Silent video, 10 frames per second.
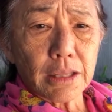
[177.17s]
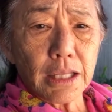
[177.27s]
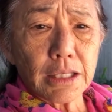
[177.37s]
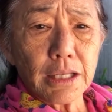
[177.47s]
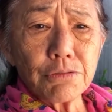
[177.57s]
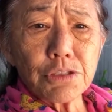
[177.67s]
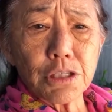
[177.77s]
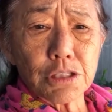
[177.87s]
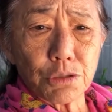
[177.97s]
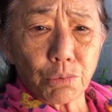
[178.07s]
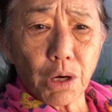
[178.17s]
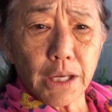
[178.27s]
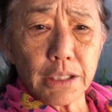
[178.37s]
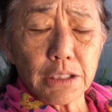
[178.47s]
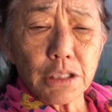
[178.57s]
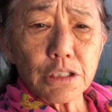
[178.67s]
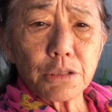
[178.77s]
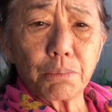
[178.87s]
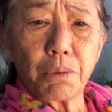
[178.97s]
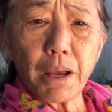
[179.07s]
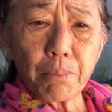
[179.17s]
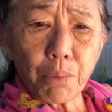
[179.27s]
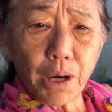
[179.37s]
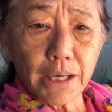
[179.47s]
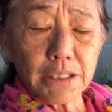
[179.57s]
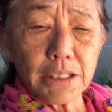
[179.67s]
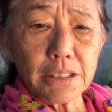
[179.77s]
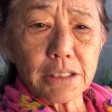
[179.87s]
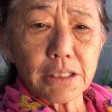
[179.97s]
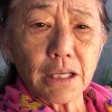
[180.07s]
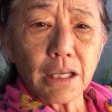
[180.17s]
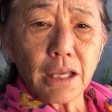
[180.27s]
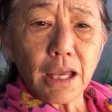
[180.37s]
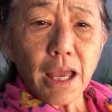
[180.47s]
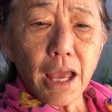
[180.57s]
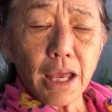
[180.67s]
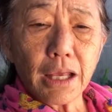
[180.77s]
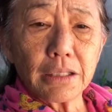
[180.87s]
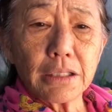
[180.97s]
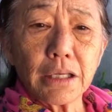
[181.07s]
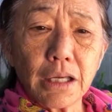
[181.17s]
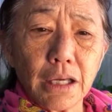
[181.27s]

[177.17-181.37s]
that gives us the right to practice and